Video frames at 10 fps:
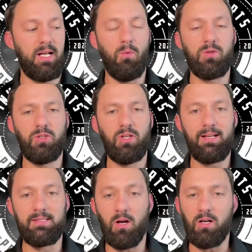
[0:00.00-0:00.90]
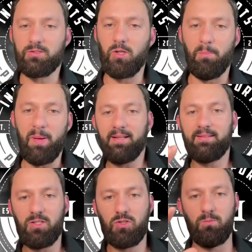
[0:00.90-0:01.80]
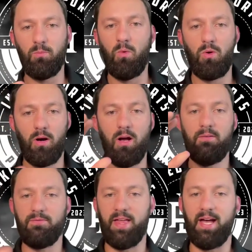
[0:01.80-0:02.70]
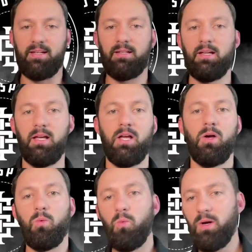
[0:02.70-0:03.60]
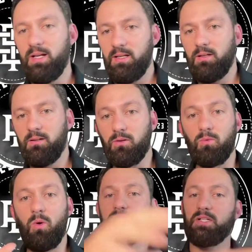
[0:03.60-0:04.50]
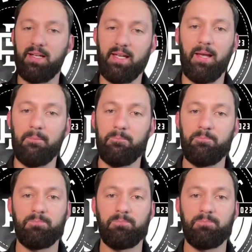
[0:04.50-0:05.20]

I want you guys to also pay attention more of that when you're watching a game.